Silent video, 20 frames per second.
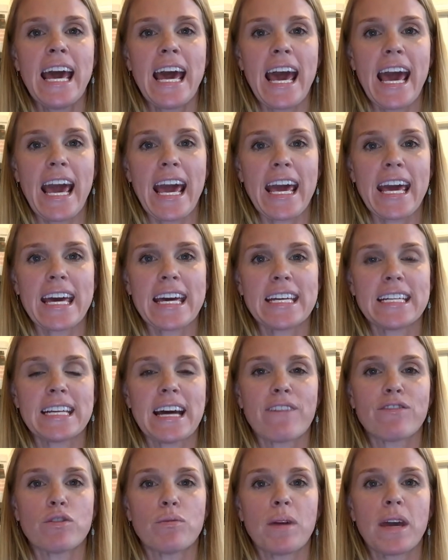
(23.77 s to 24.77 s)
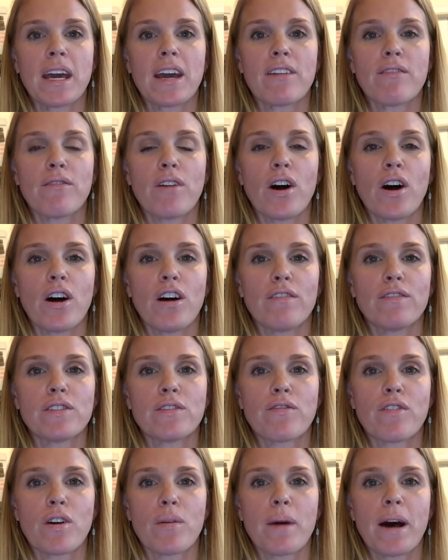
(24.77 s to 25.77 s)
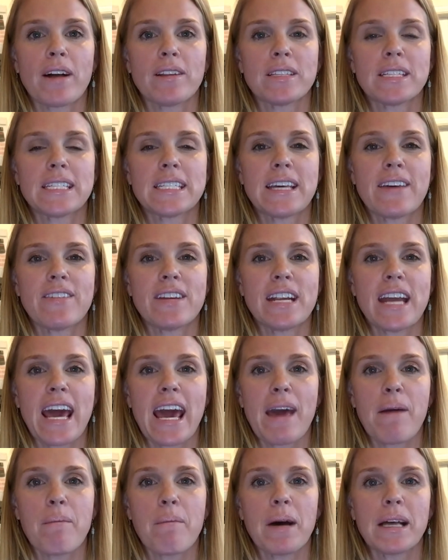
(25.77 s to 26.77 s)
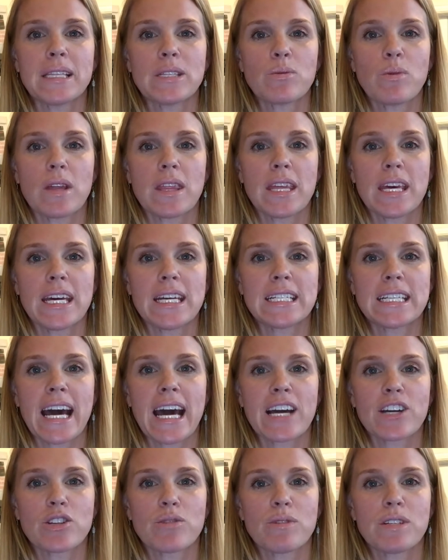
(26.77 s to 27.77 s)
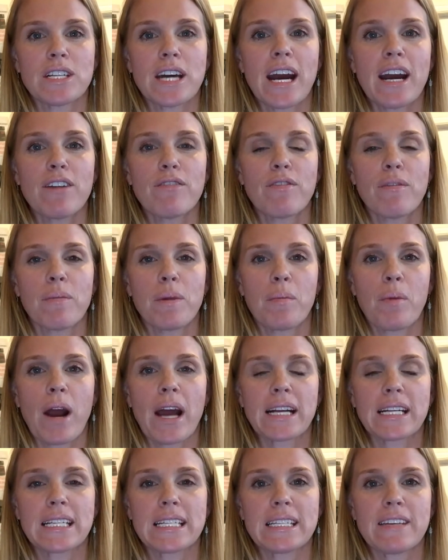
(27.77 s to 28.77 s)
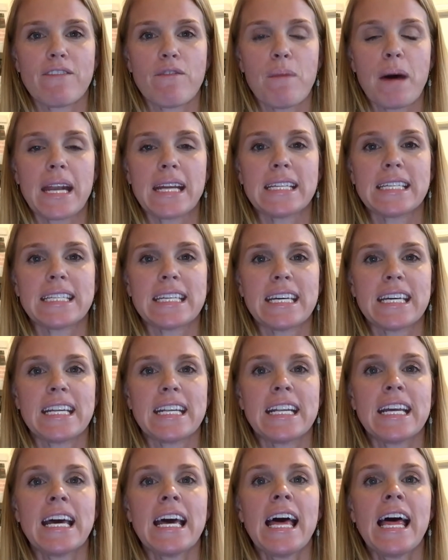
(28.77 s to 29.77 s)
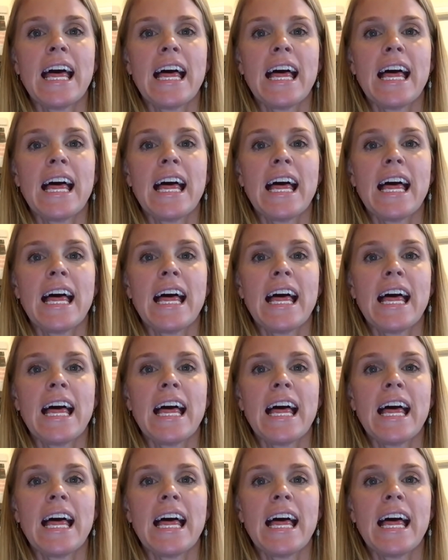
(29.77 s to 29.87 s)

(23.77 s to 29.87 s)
And after being involved for about 7 to 8 months with it, I actually retired from the practice of medicine